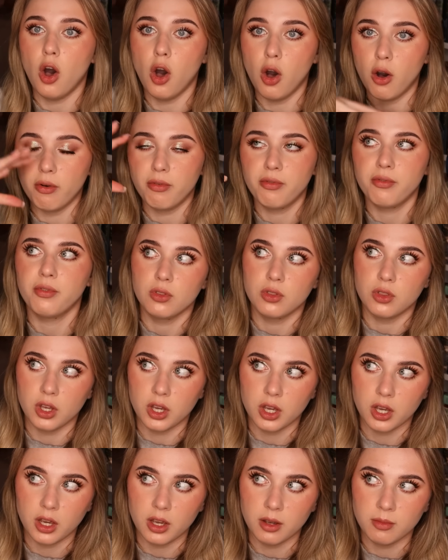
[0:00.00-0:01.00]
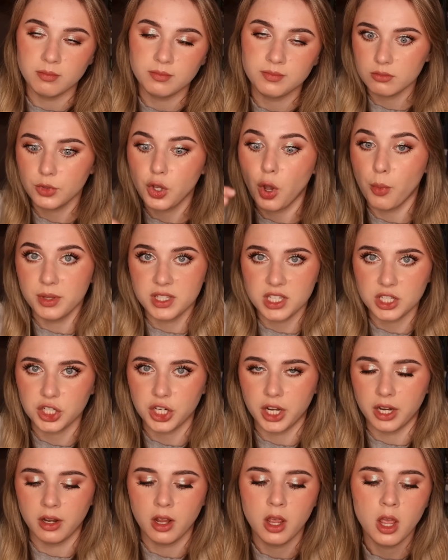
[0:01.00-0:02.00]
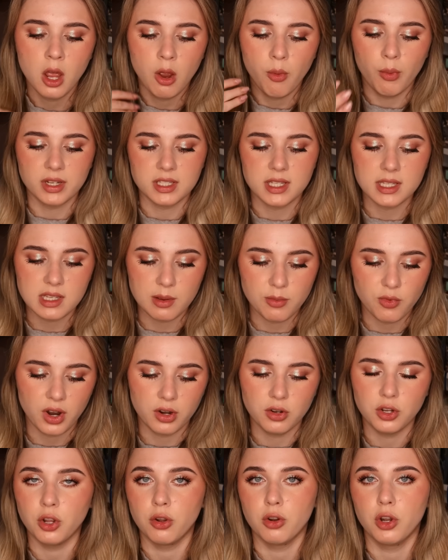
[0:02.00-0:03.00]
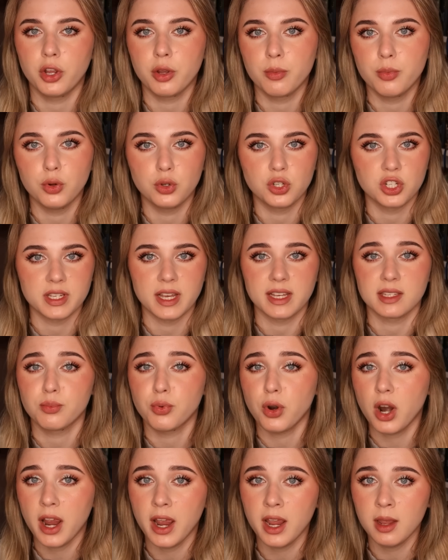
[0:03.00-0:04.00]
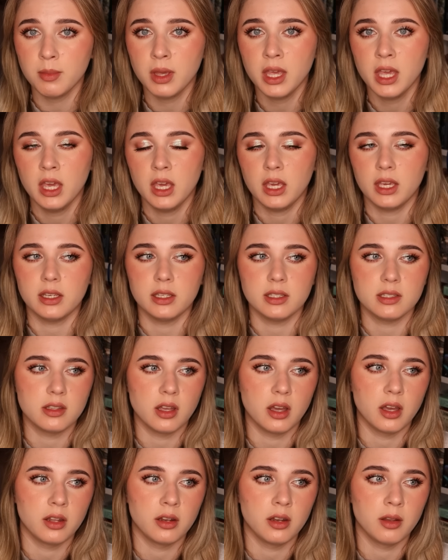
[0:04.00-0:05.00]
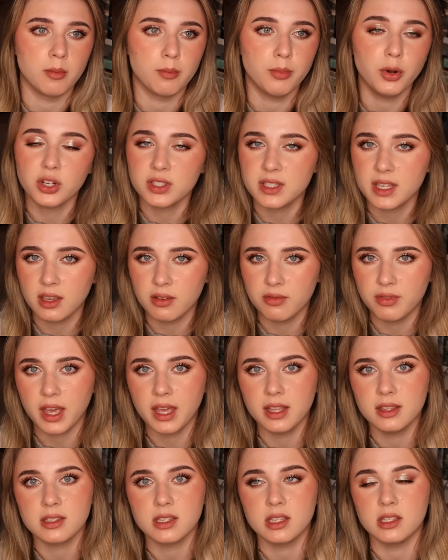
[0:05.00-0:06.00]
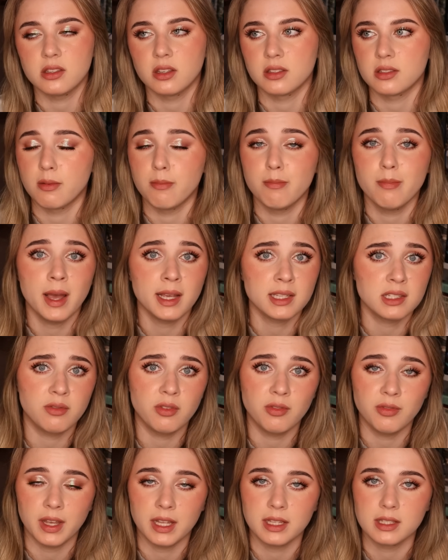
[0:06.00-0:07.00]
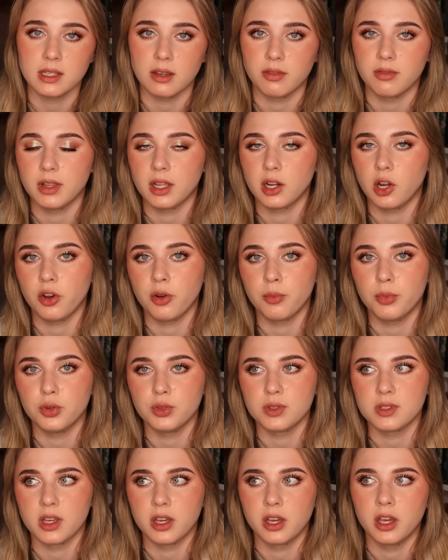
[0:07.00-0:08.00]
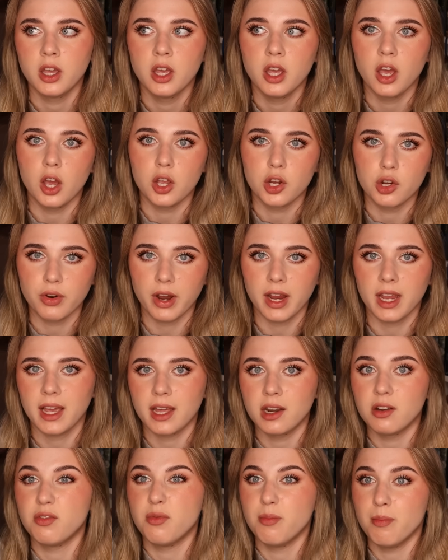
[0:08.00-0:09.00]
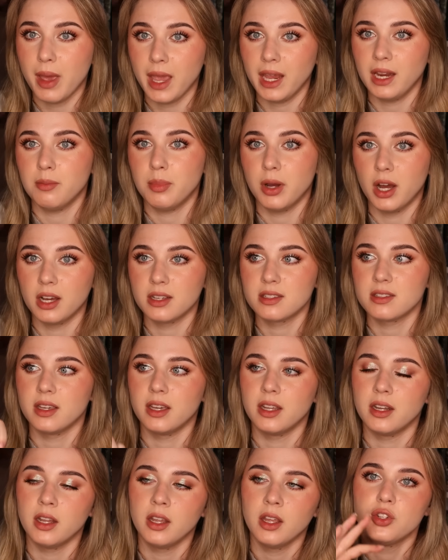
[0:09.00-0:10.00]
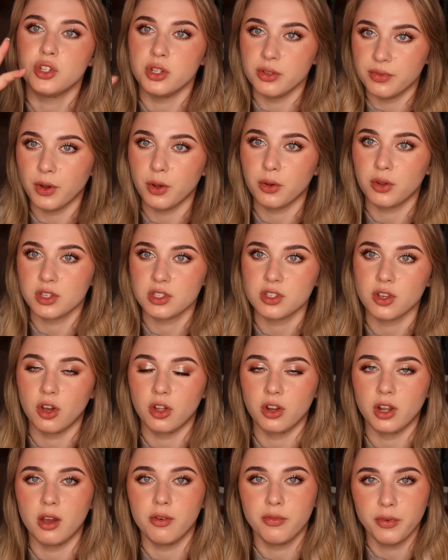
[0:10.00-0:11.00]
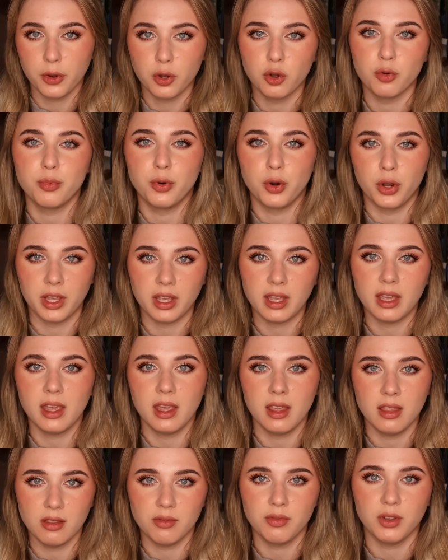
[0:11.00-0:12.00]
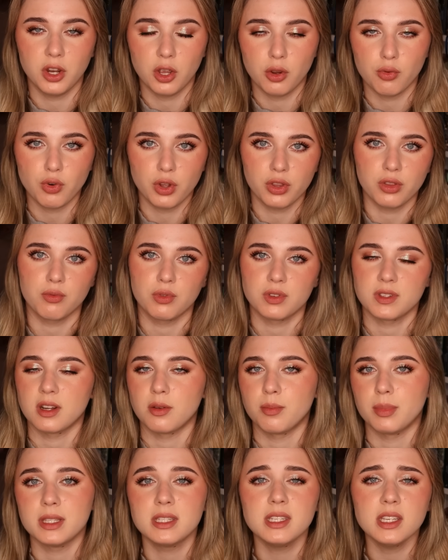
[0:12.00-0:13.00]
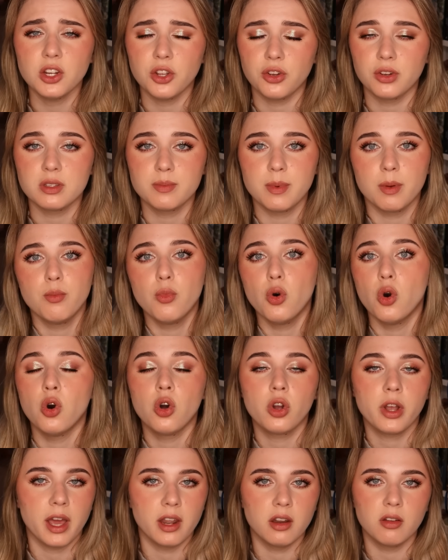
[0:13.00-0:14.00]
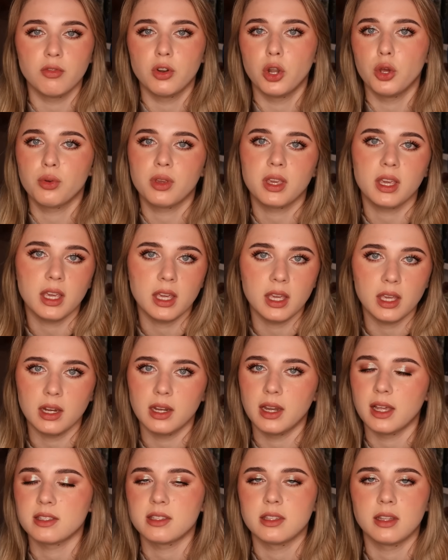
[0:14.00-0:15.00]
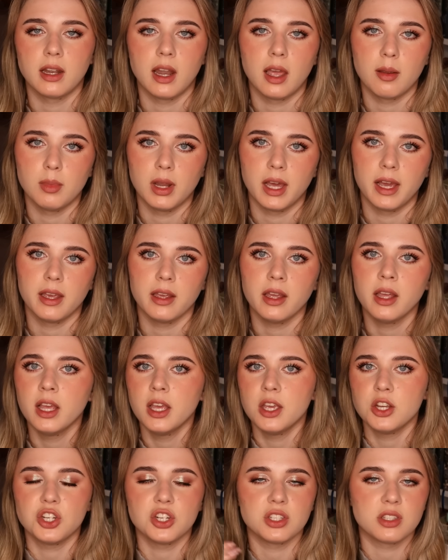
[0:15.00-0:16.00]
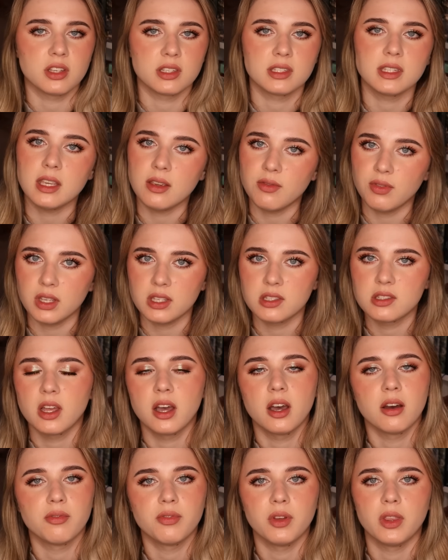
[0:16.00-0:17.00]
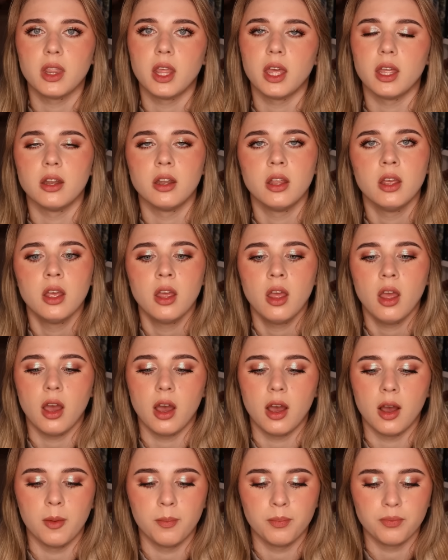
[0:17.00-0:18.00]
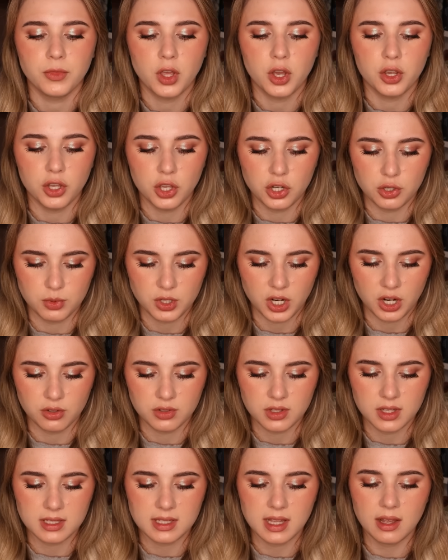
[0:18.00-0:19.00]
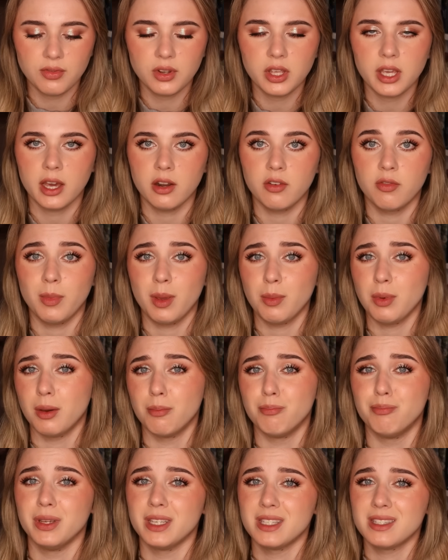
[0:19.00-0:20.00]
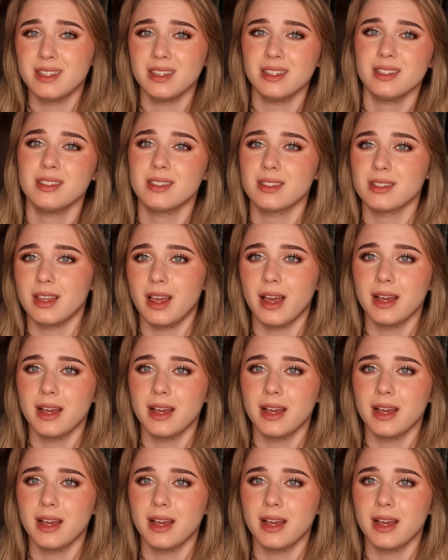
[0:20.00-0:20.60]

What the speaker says: of the competition. Whereas this time around, you know, Logan Paul just has Prime, he's done boxing events, he's done some massive events. I feel like Logan Paul's a great kind of main person to focus on, a focal point in the video, rather than Rosanna Pansino, who's been more kind of low-key, less in the limelight. She just does TV stuff and then her YouTube channel. So there's definitely kind of maybe a business